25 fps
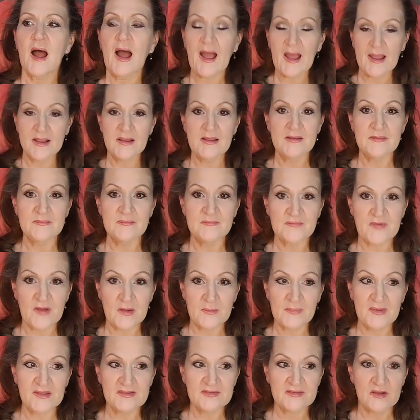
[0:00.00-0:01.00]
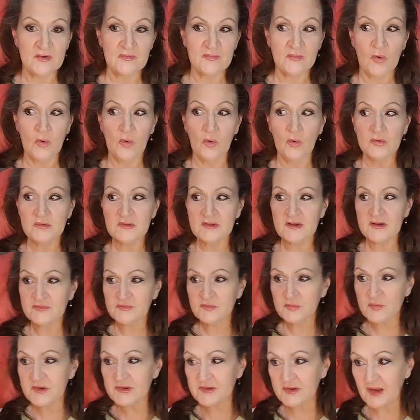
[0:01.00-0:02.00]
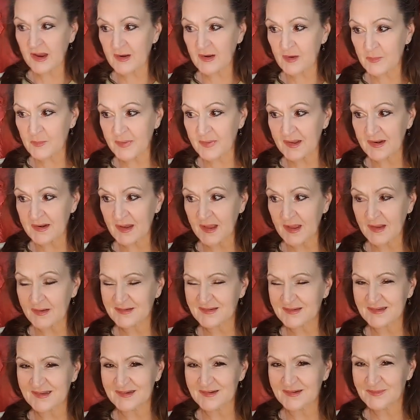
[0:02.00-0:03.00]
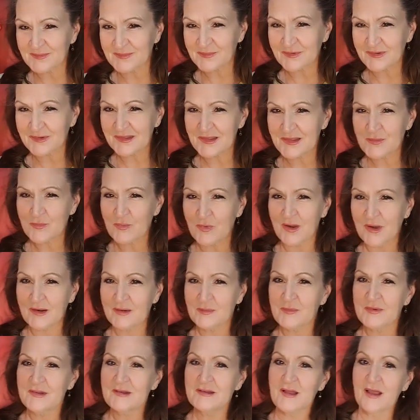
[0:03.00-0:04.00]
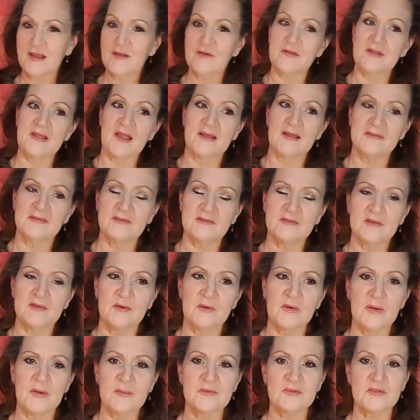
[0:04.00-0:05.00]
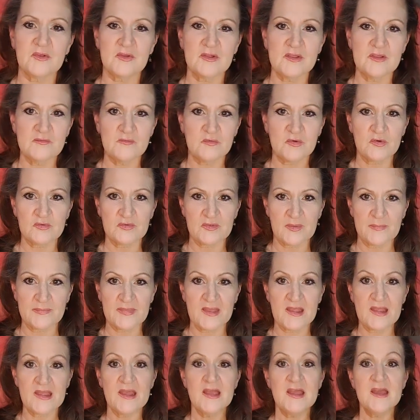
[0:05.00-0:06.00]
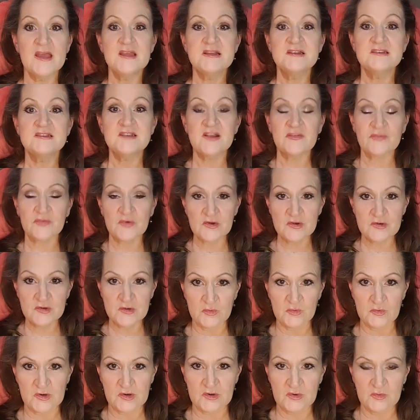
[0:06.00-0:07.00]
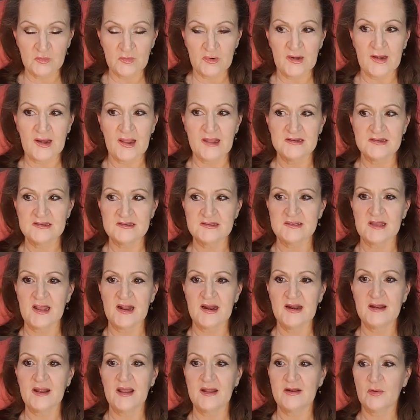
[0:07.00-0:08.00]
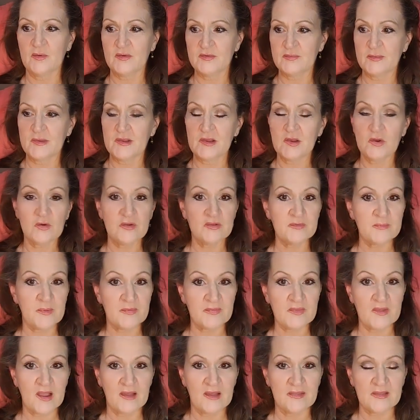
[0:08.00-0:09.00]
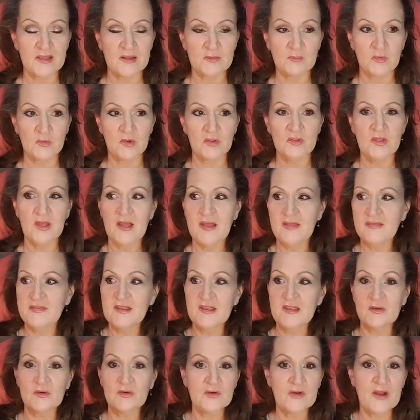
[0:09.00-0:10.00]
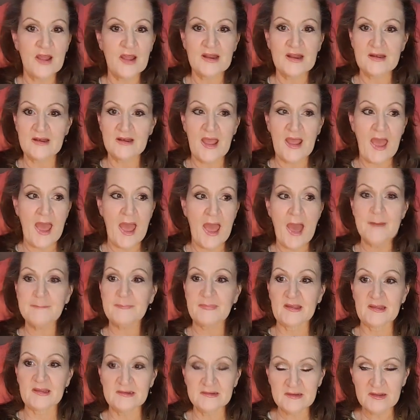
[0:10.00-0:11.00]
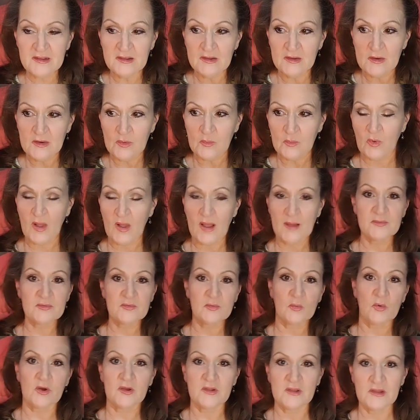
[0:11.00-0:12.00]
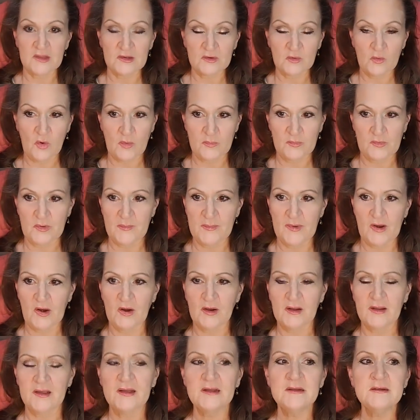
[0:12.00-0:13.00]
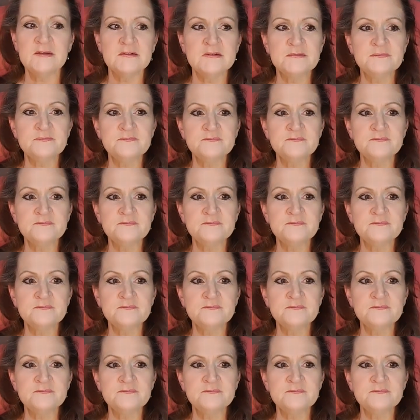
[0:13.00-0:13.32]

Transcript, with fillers: I found myself old enough to retire, but I didn't really want to retire yet. And so I was looking for something different and new to do. And I decided I'd always been curious about the online world. The internet happened while I was working in corporate America